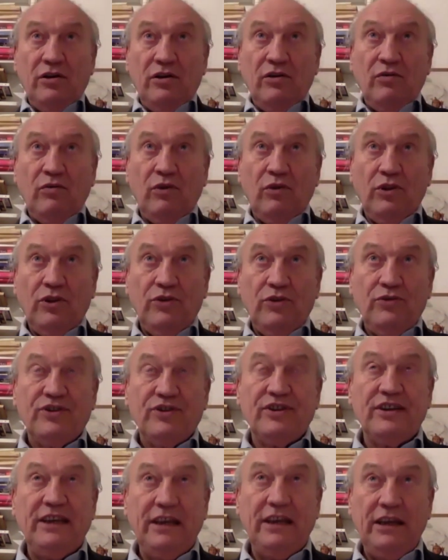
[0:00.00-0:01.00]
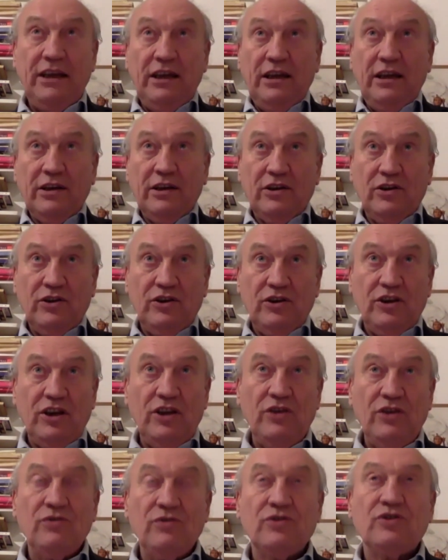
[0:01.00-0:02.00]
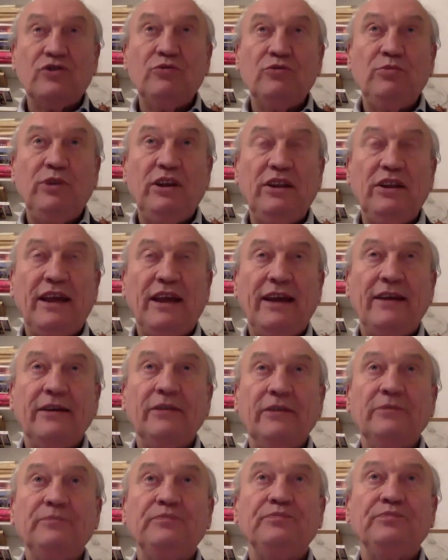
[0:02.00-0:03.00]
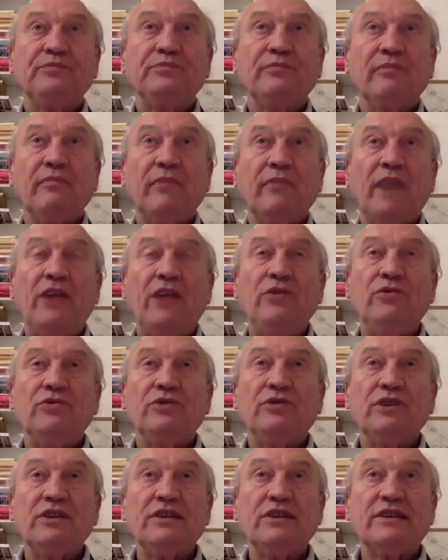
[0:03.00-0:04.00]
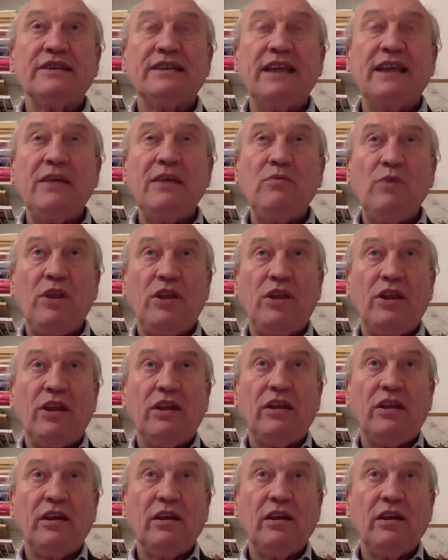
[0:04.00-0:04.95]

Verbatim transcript: What you see continues to be there, and you just stay with it.